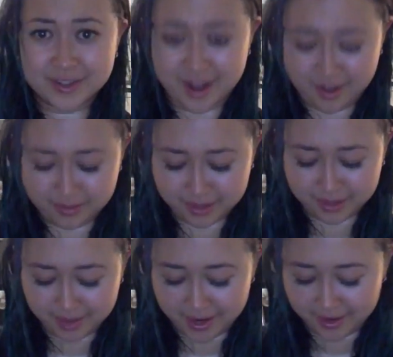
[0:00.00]
to help since my
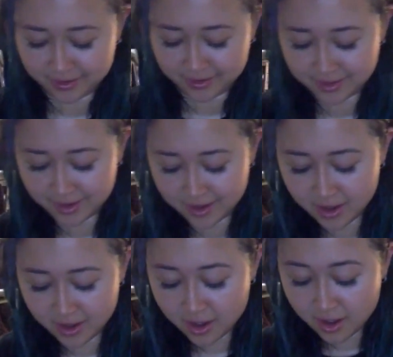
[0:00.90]
hand is
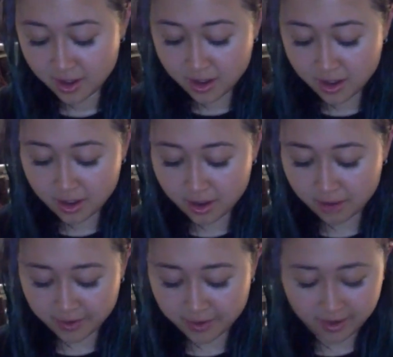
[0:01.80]

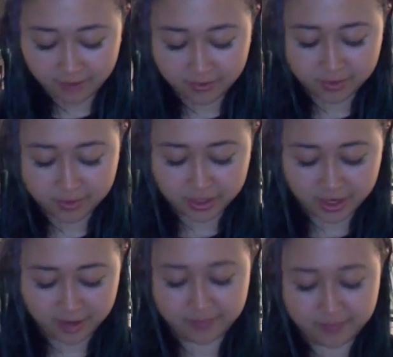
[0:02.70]
already covered with shit,
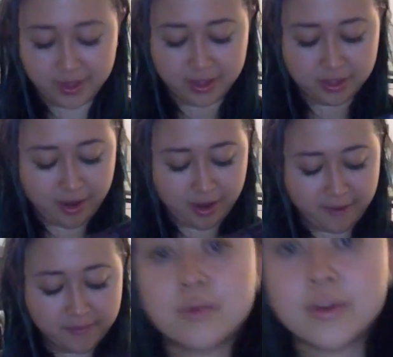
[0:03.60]
but that's okay.
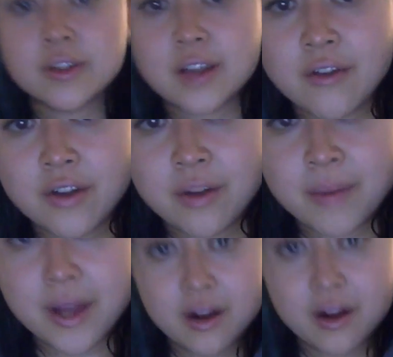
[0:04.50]
Once I have it on my
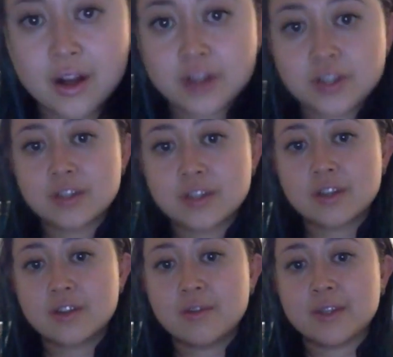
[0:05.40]
hair, I just
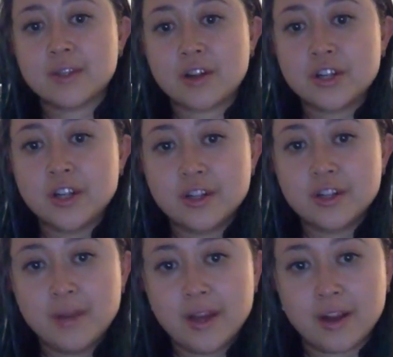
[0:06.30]
massage it into my
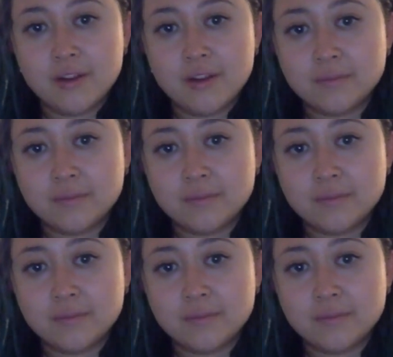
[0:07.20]
hair.